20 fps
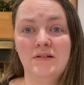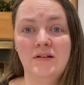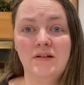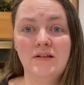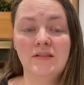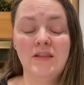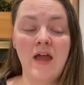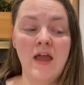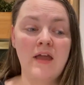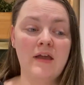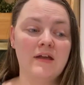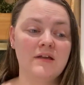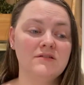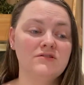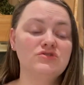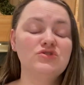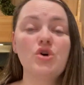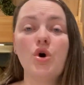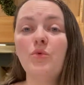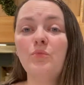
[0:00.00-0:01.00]

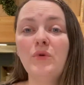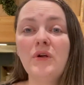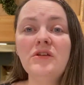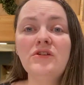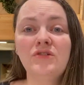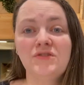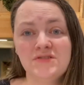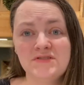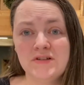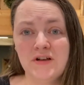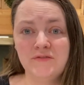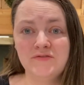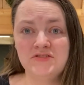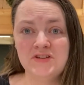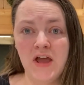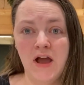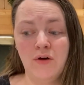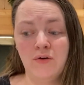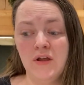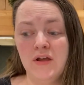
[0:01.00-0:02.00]
Like, don't bring yourself
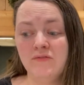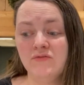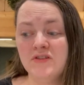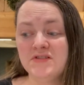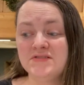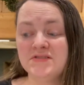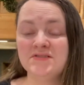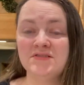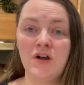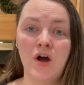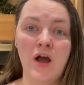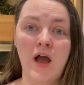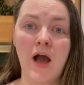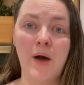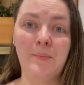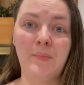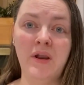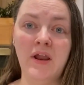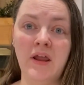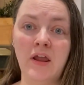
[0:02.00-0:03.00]
down if this is not
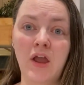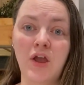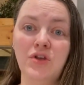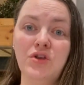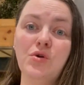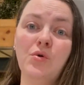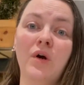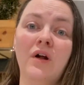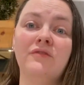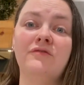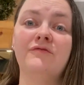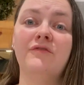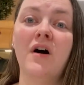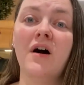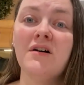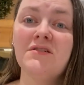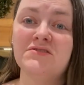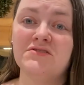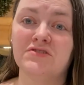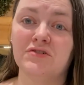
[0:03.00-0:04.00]
happening. You are
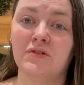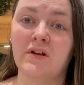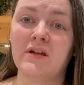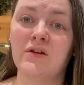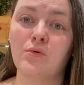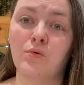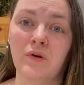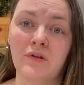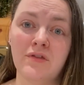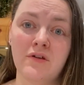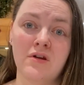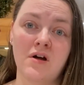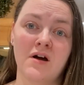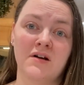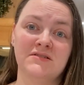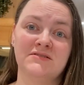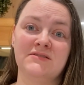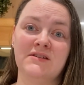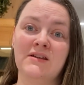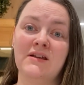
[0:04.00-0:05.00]
fostering
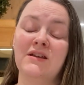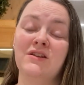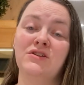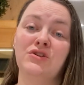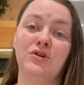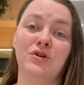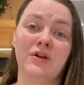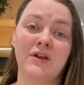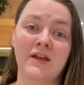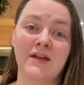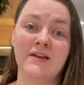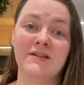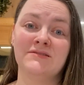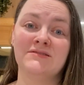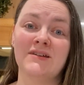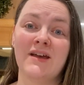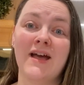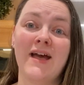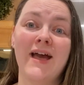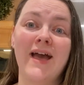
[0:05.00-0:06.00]
orthodoxy in your
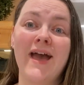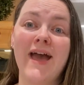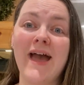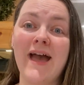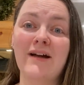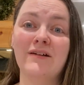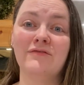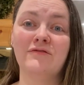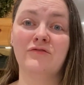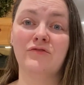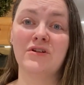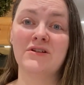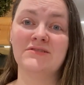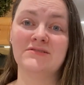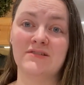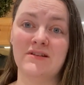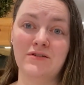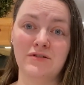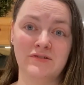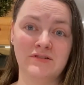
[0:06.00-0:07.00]
kids every
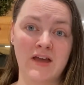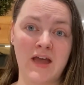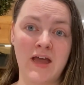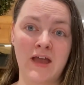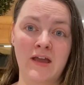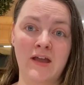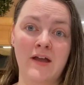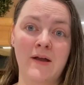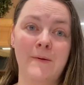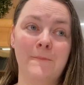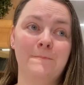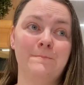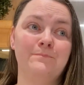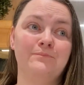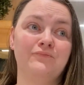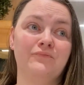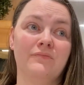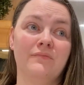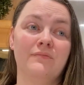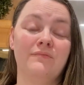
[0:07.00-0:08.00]
single day,
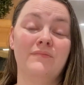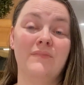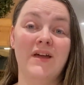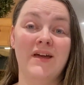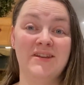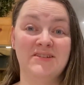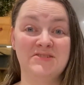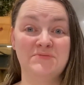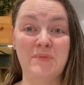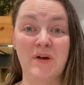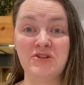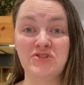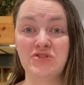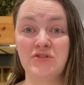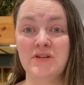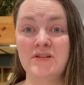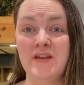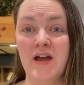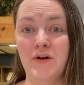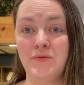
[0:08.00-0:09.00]
and
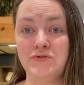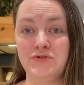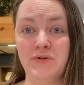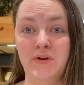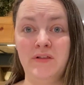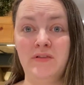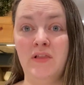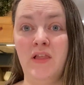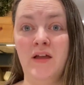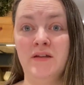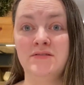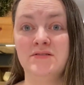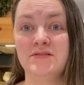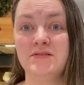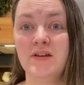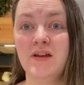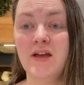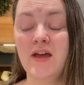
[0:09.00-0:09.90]
especially now during Lent.